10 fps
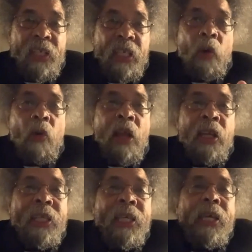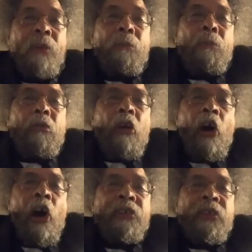inequality
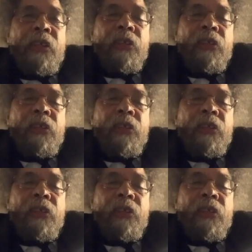broadened,